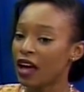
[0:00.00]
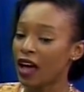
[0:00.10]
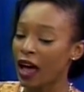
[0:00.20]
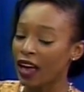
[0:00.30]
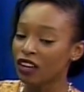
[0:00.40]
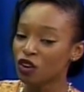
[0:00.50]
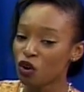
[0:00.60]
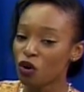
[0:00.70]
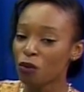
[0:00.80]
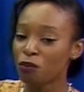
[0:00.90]
I
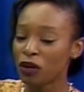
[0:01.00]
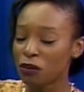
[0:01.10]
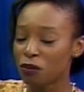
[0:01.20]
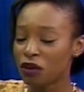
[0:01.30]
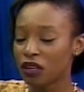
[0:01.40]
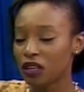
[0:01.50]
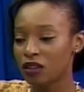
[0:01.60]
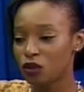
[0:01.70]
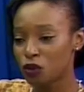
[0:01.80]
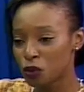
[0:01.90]
know people
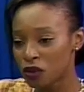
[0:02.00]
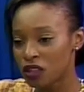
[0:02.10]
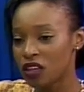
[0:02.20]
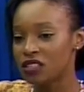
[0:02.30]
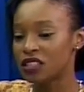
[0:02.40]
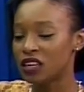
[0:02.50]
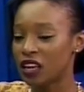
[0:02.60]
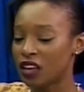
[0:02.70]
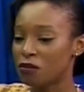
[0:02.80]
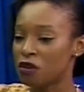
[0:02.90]
can do things and they
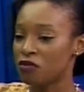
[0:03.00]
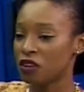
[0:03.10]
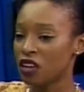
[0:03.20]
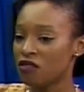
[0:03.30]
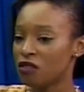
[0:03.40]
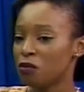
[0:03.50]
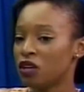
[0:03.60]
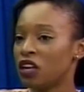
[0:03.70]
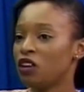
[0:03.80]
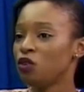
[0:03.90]
can be forgiven,
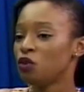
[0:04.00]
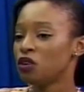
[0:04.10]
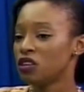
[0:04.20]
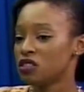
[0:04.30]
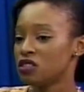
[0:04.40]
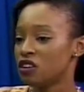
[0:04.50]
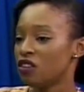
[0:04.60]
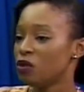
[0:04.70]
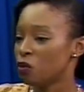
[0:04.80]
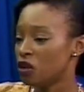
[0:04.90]
but then you don't
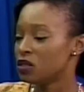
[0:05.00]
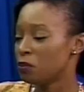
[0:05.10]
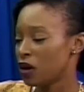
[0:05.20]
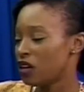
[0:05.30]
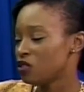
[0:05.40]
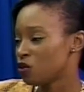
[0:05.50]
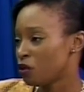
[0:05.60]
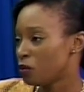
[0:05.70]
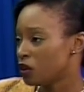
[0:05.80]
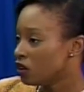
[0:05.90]
necessarily want a past
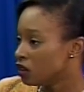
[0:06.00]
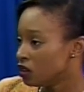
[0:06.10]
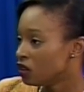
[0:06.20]
criminal